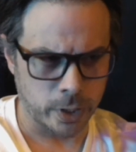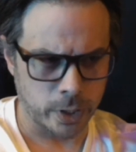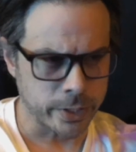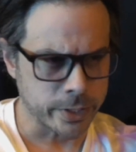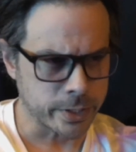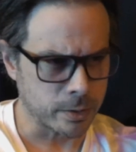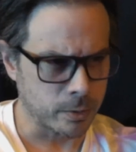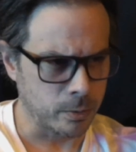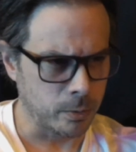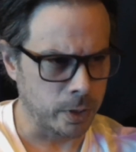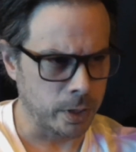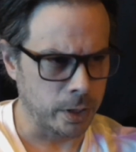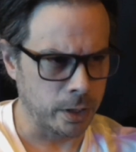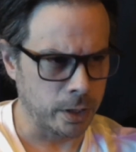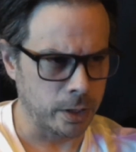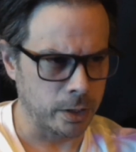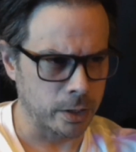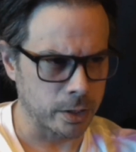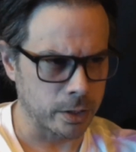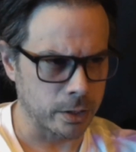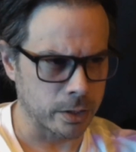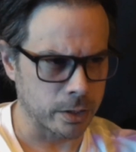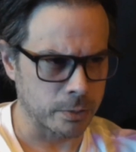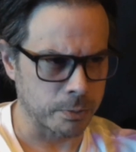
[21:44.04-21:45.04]
ones that
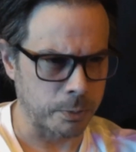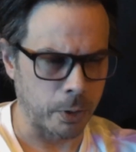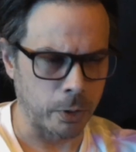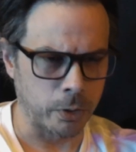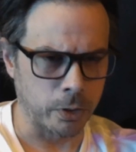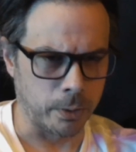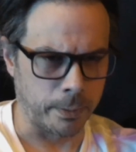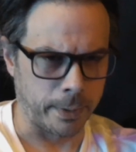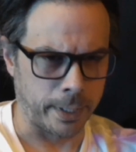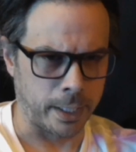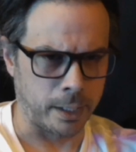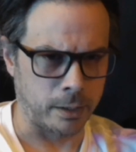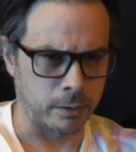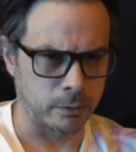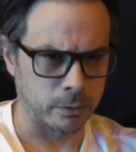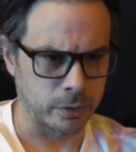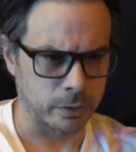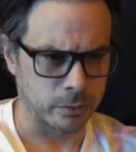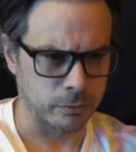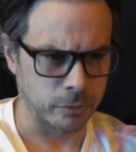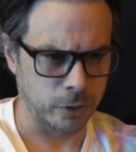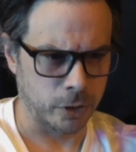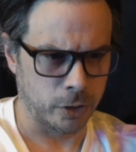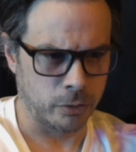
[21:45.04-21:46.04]
we spoke
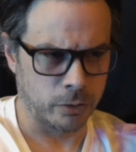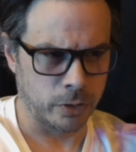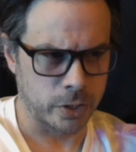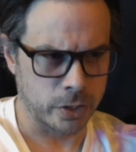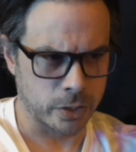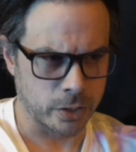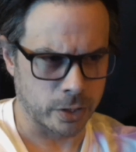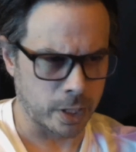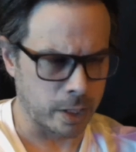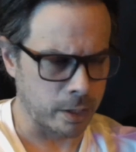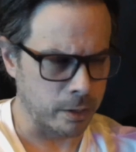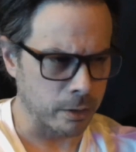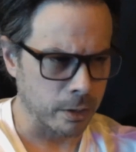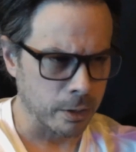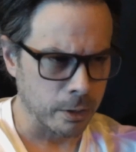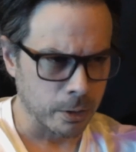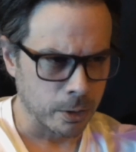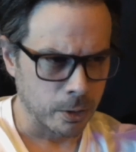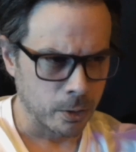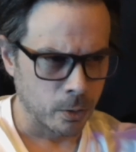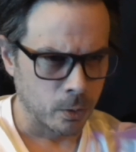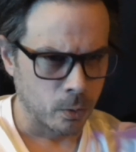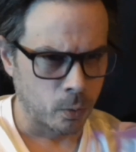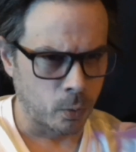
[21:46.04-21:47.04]
about. It's like,
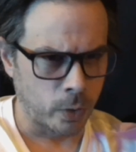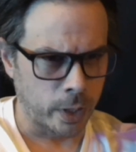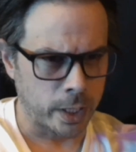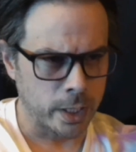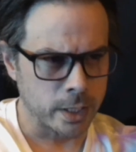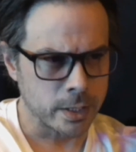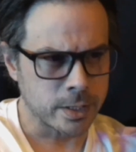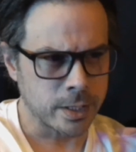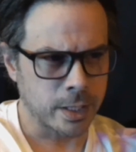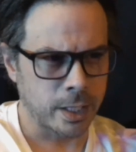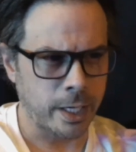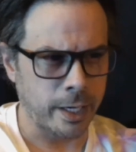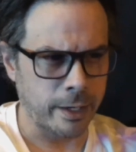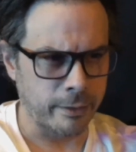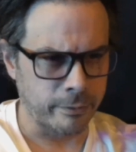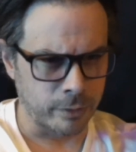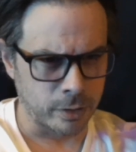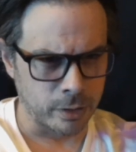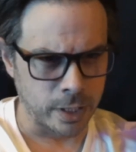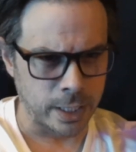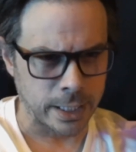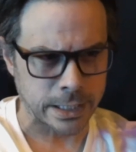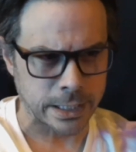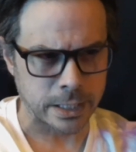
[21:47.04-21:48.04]
when is it
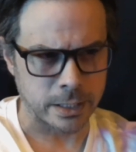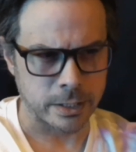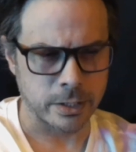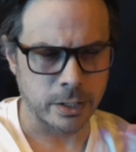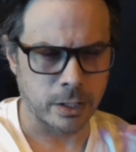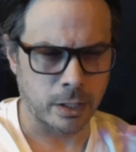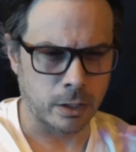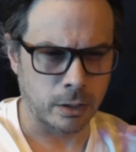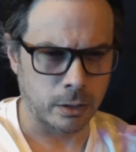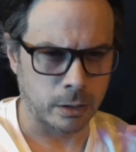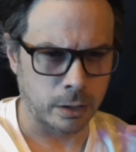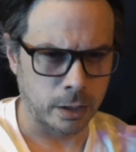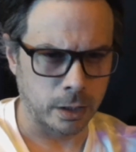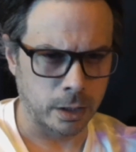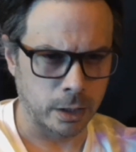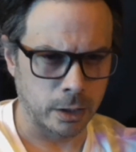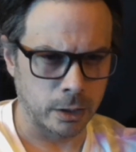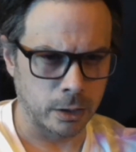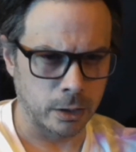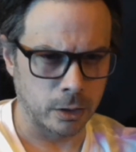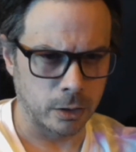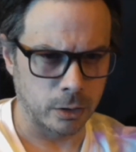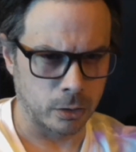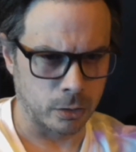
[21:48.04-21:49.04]
ever
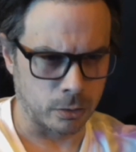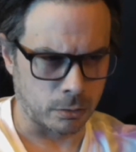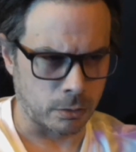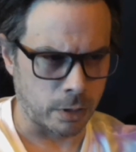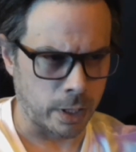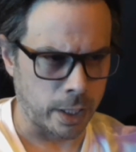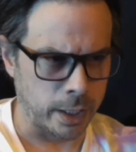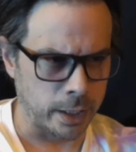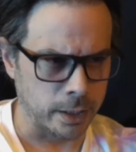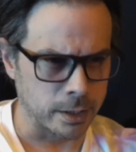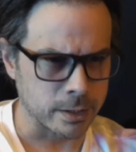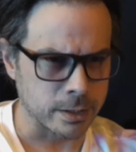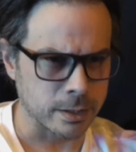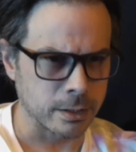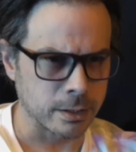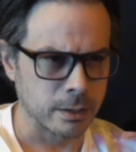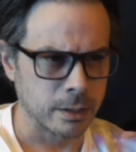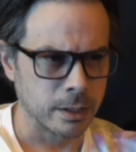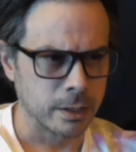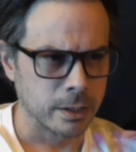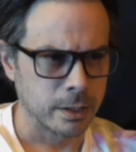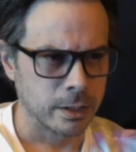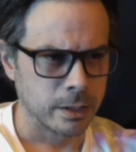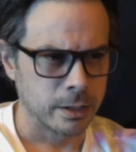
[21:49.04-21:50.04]
necessarily
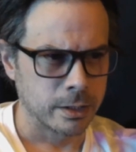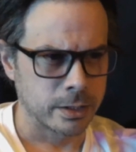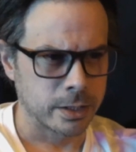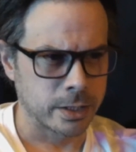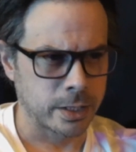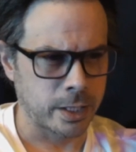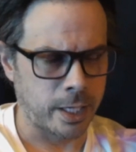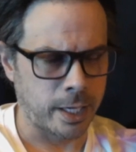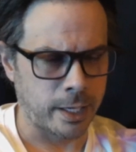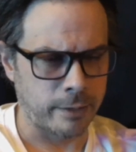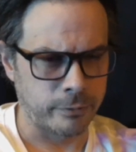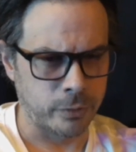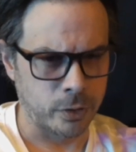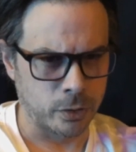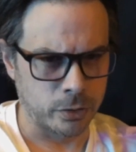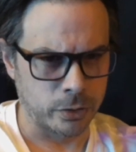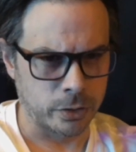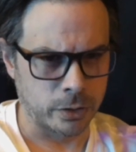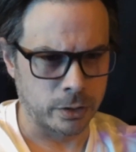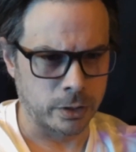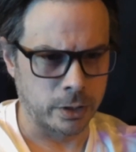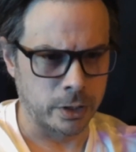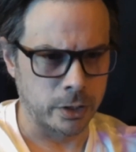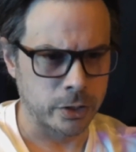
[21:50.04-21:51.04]
great to have
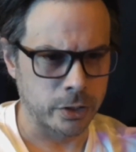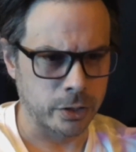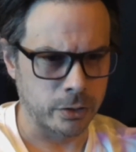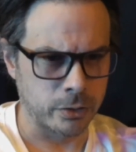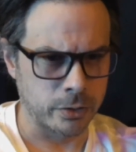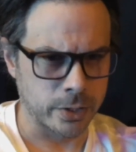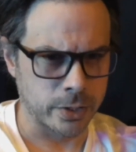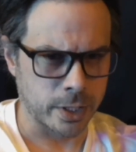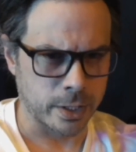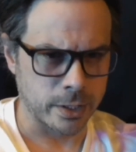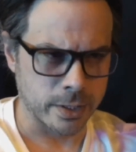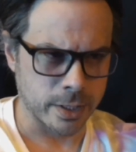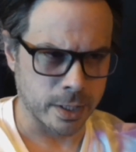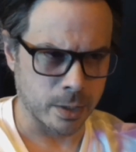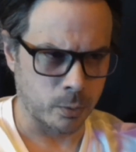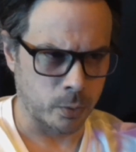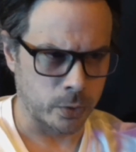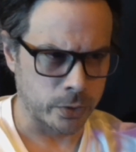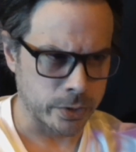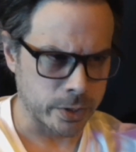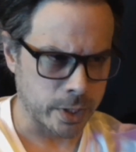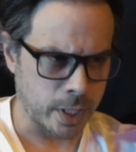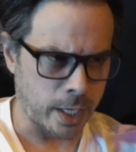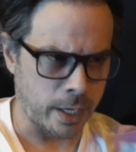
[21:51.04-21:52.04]
your dirty shoes on
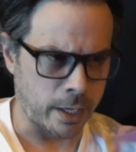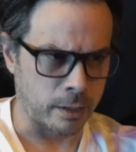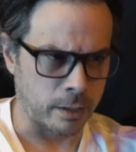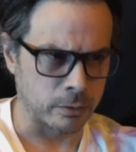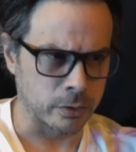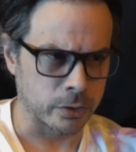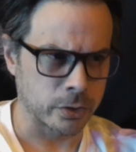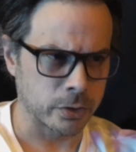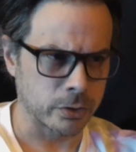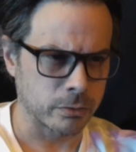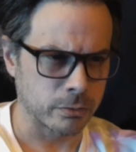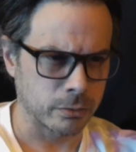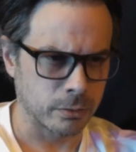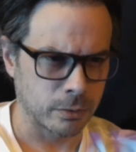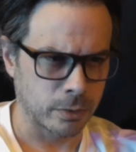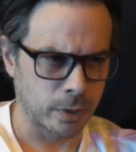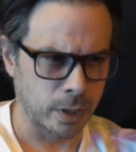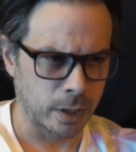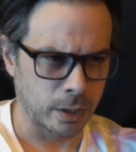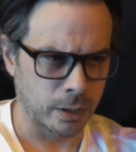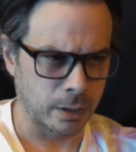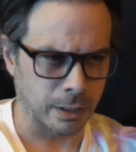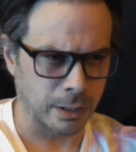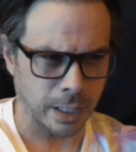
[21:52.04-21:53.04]
someone's couch?
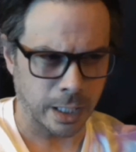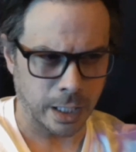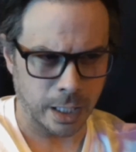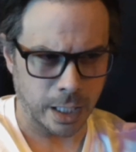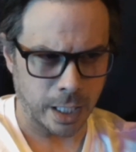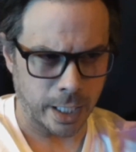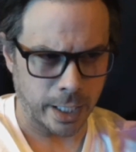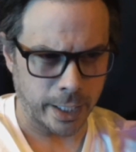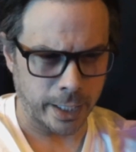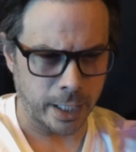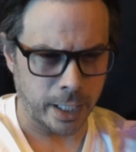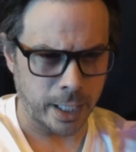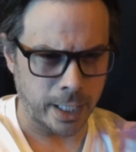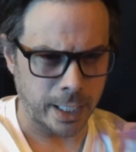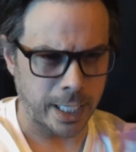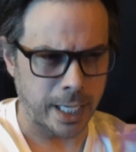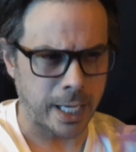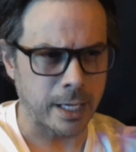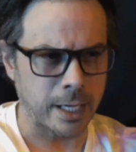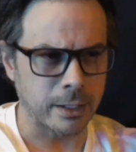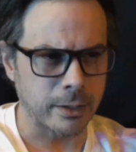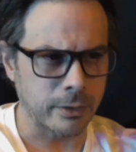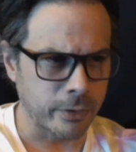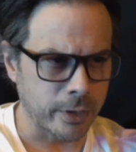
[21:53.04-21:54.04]
Like, I
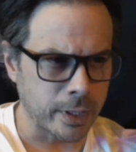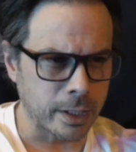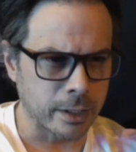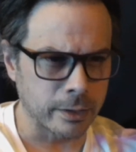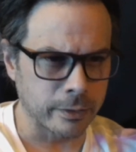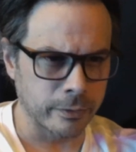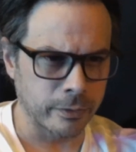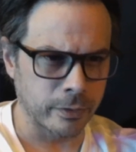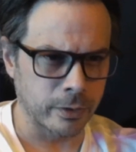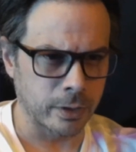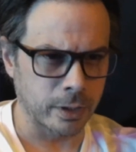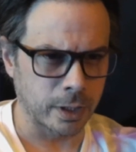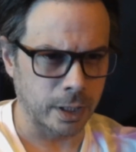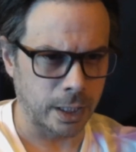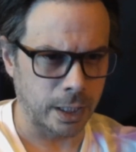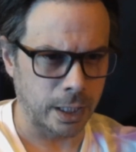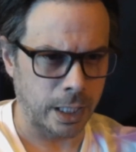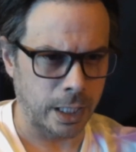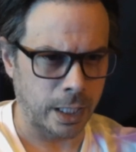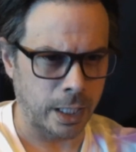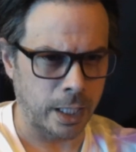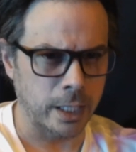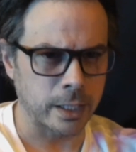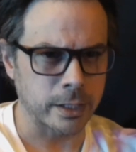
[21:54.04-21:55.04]
can't think of a
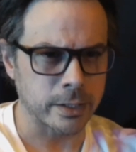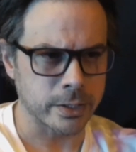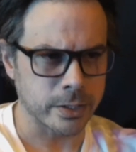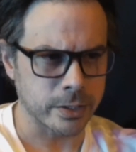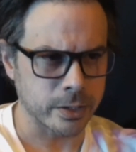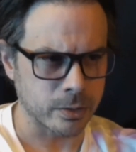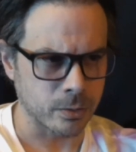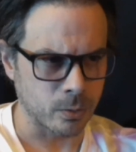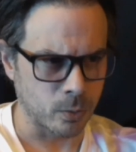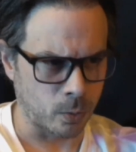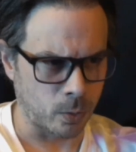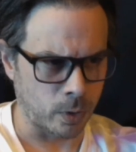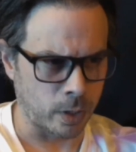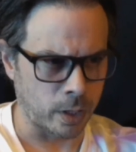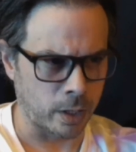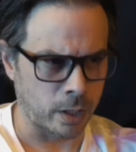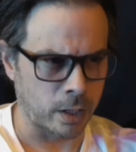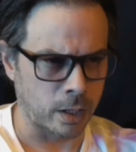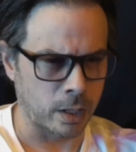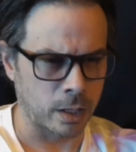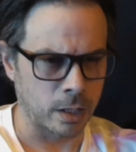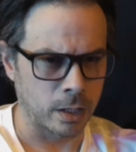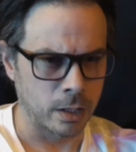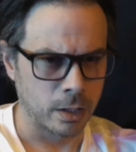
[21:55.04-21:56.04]
case
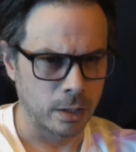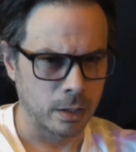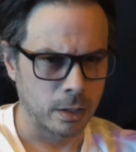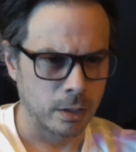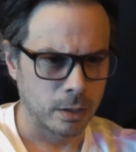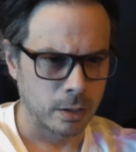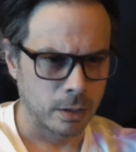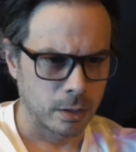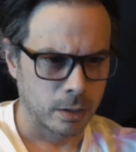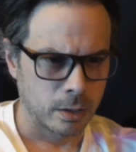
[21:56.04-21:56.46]
where